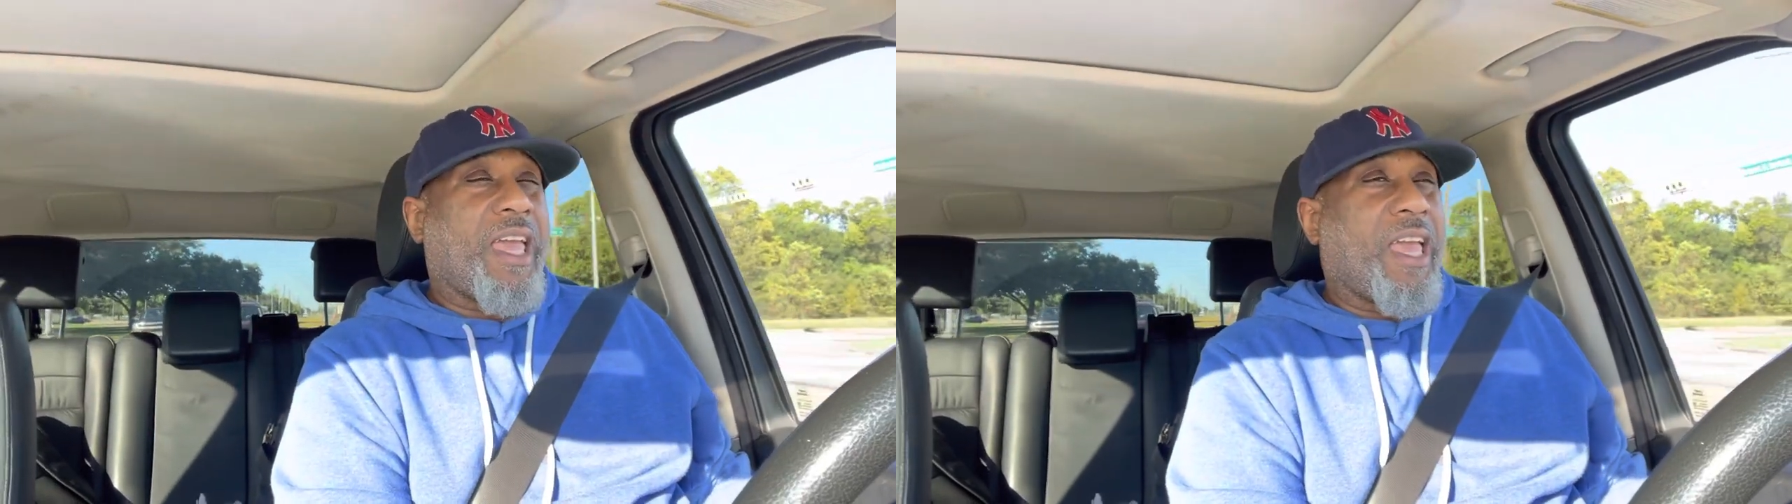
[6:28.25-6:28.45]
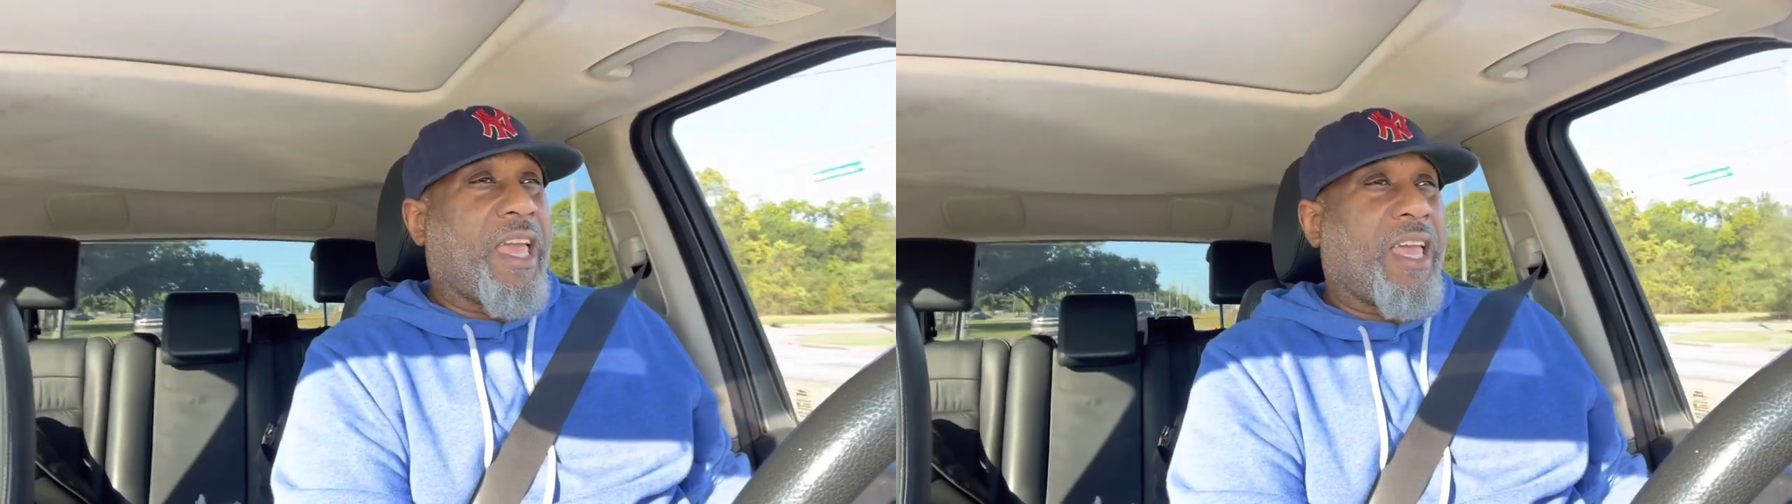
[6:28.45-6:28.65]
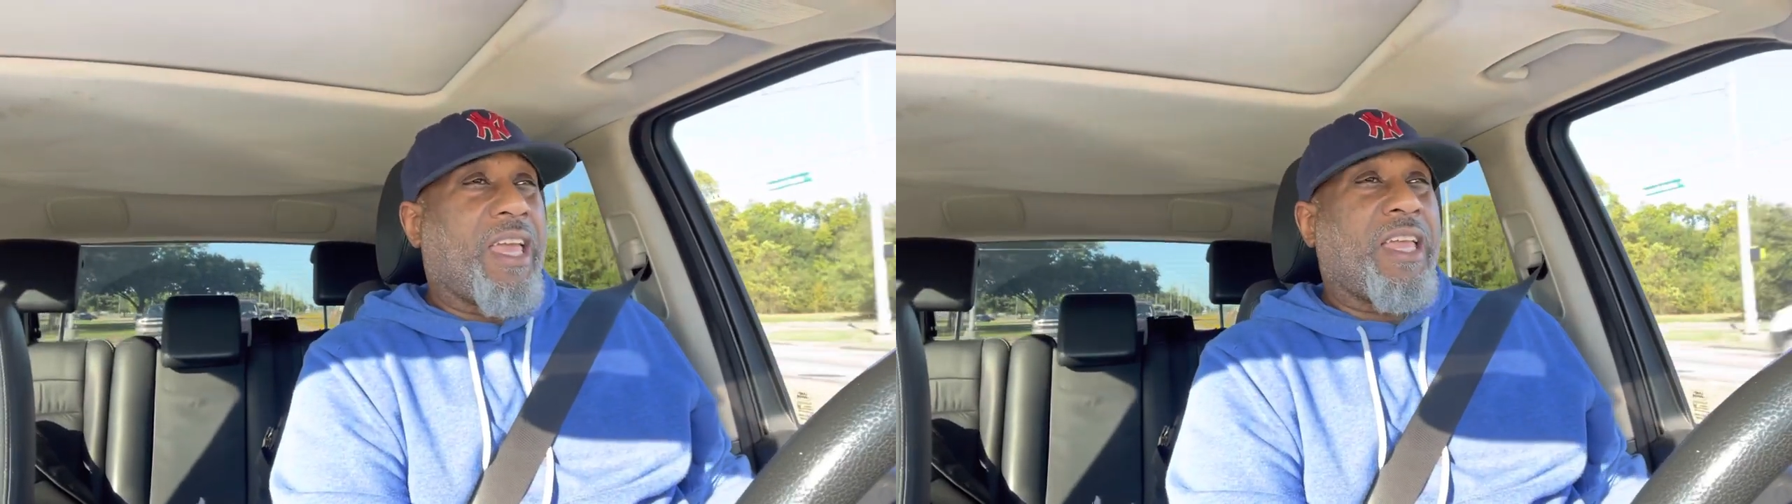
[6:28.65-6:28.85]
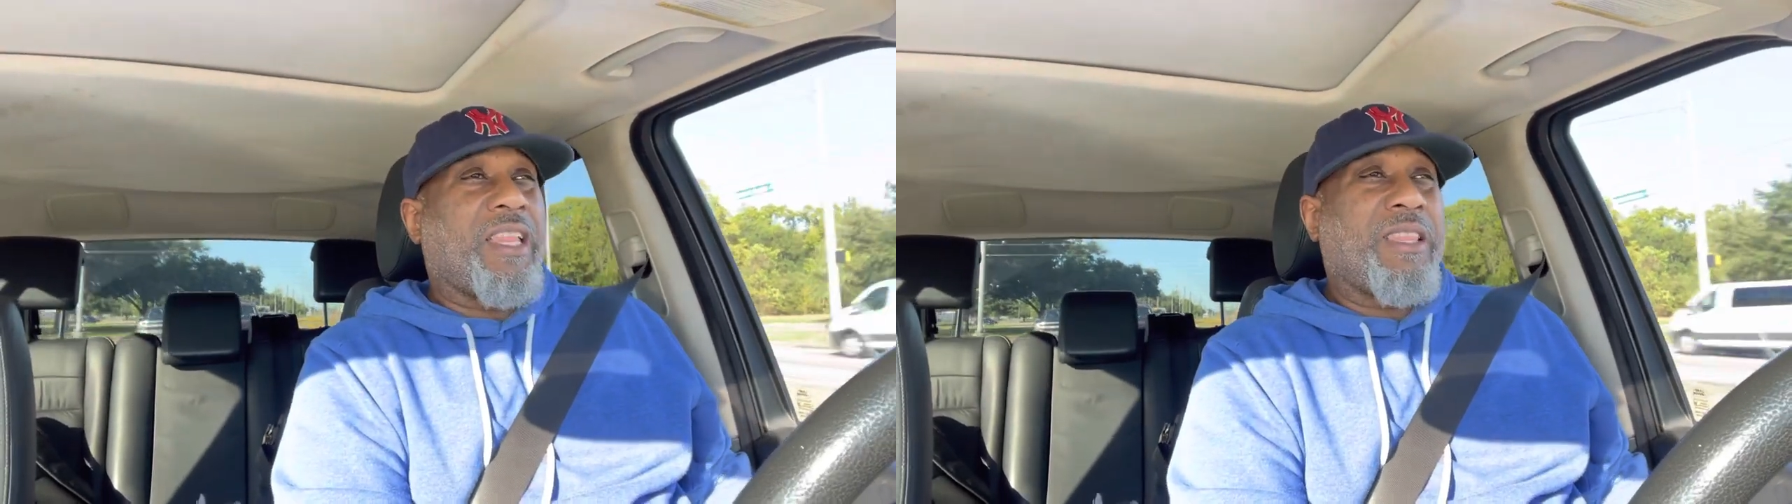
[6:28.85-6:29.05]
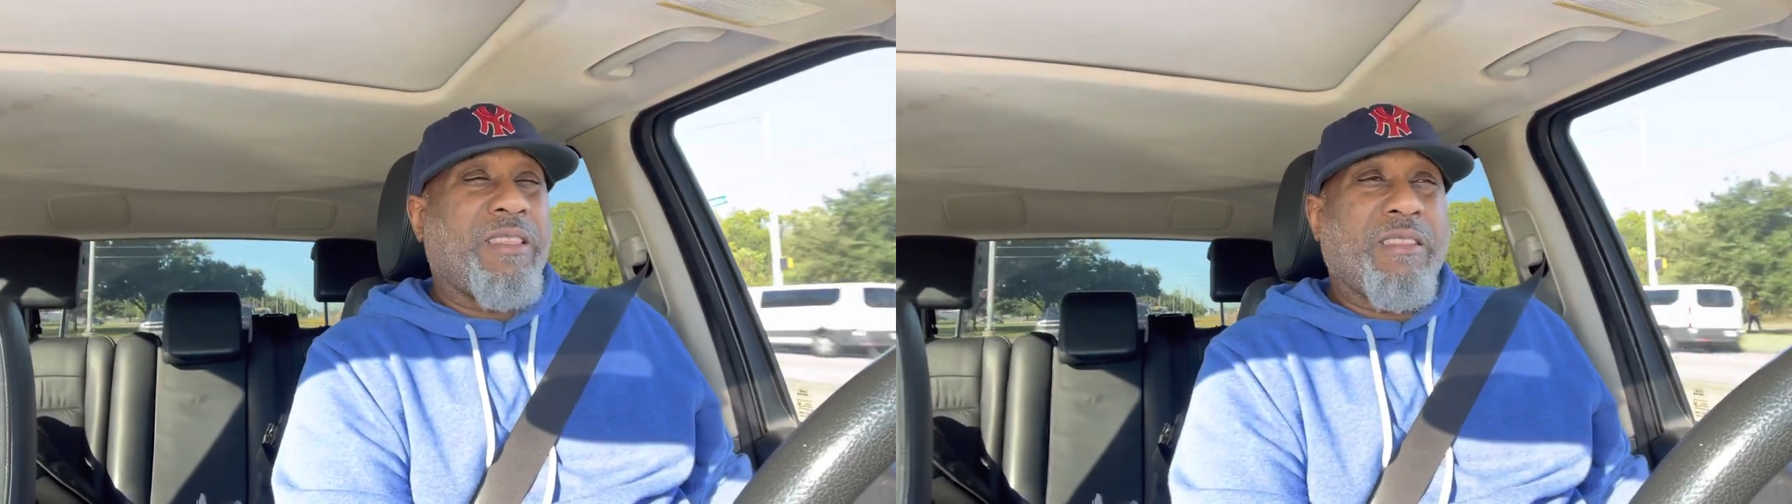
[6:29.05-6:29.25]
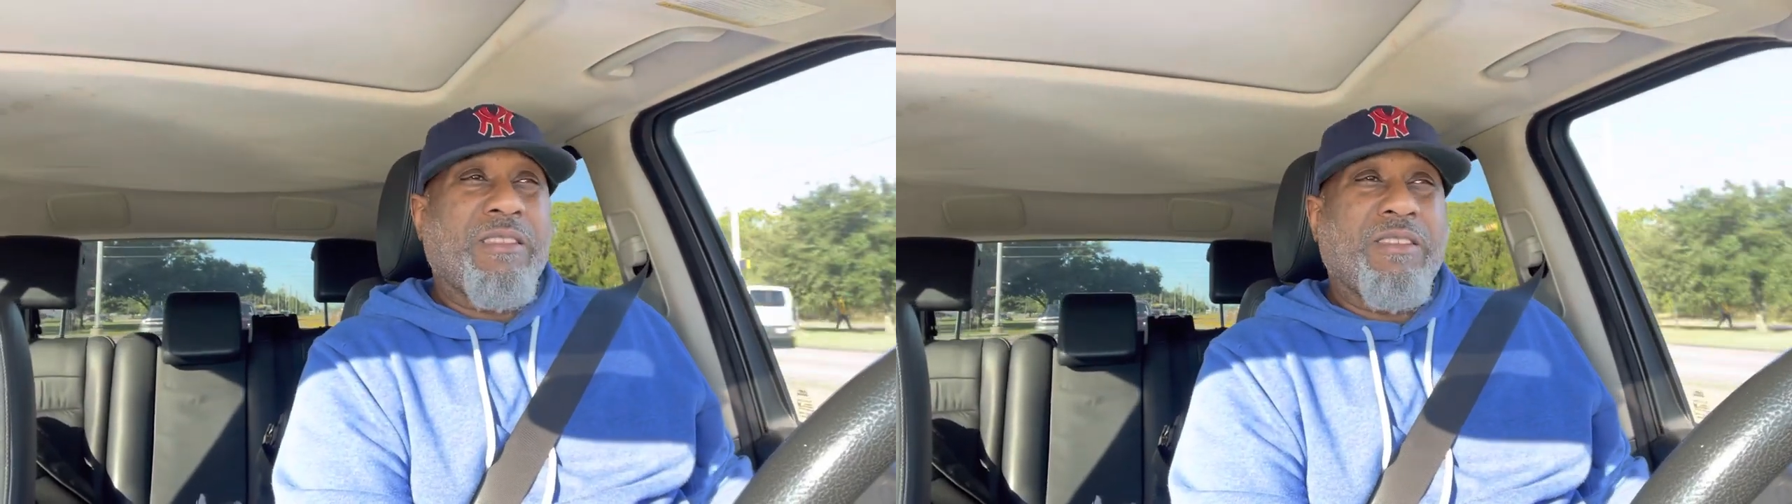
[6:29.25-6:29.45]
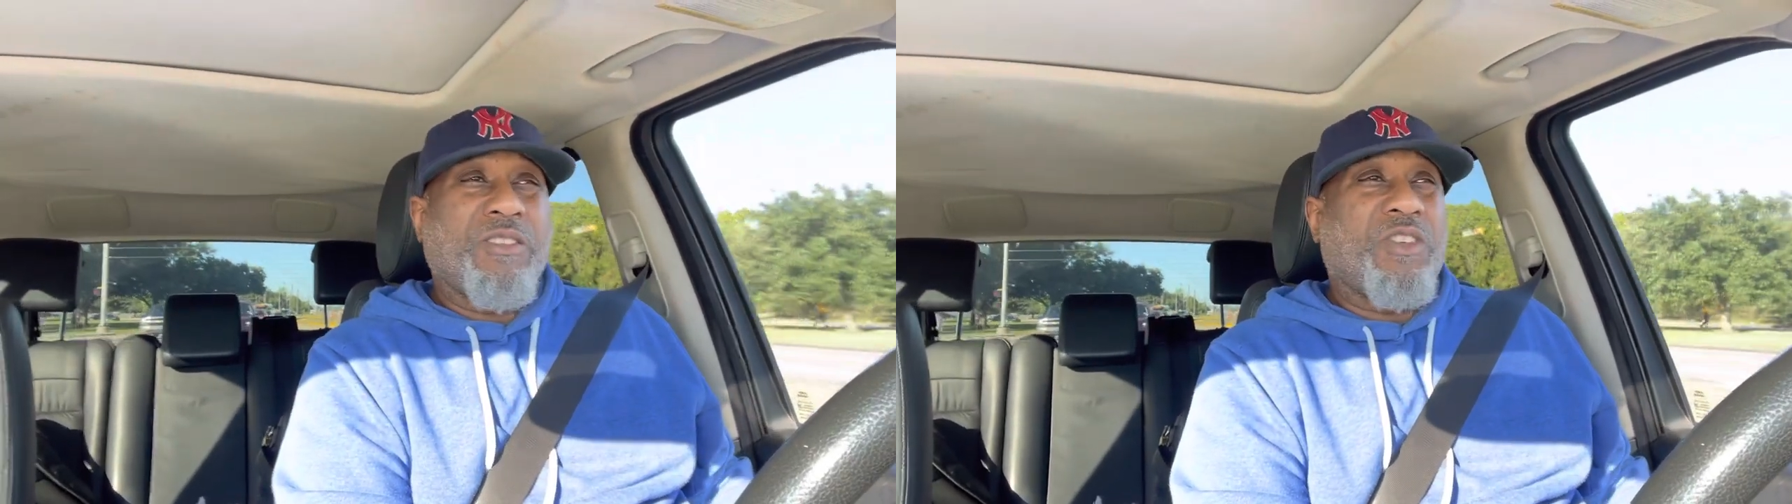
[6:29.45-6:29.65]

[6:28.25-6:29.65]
and